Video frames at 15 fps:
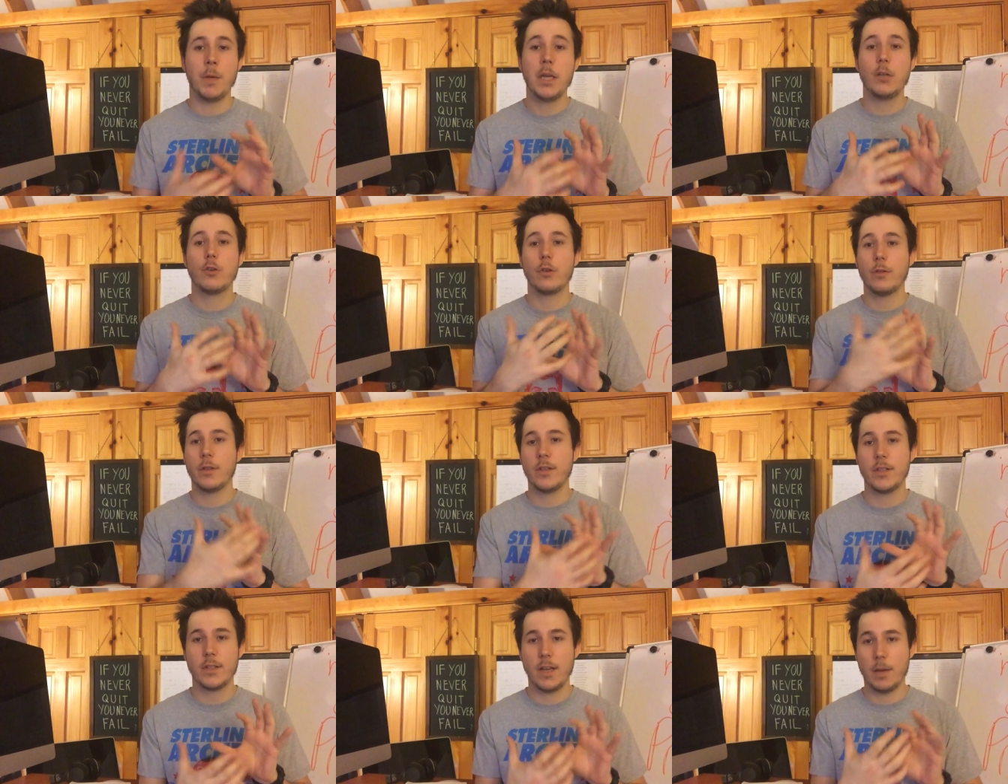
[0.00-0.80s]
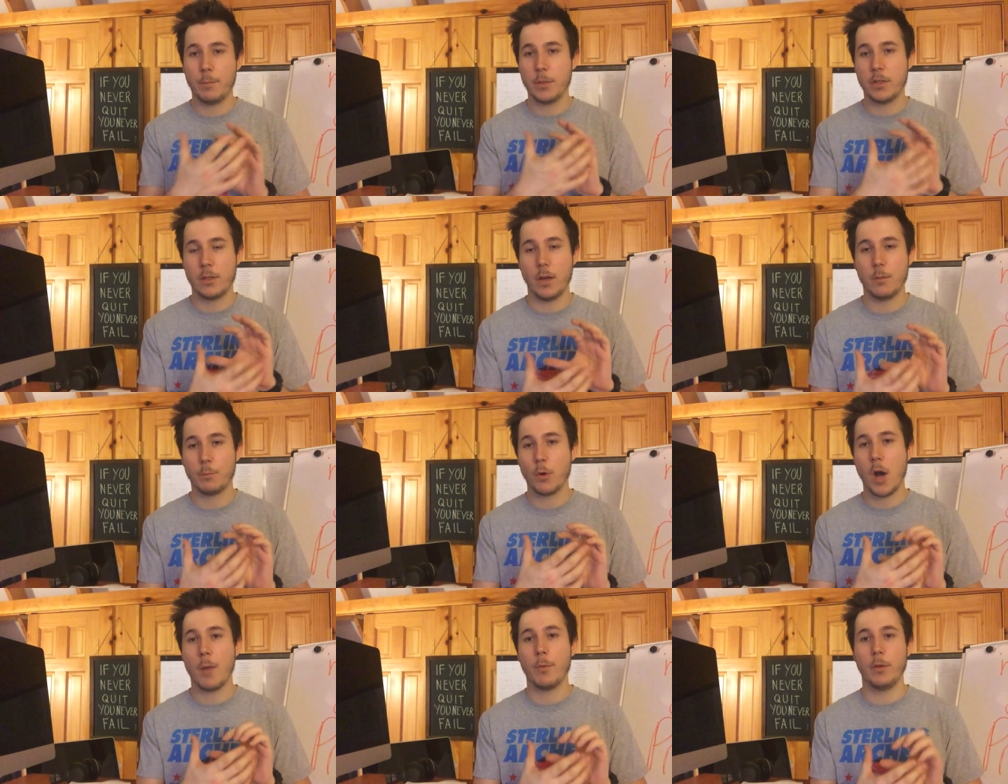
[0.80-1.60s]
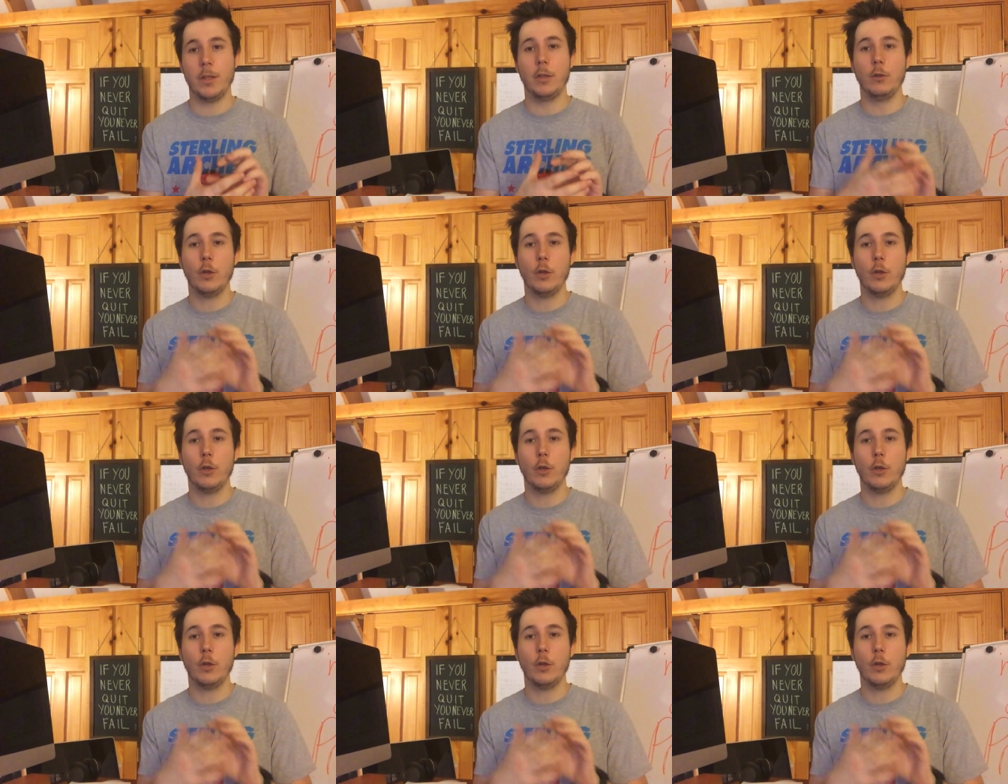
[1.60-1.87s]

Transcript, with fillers: Make sure this step is done properly.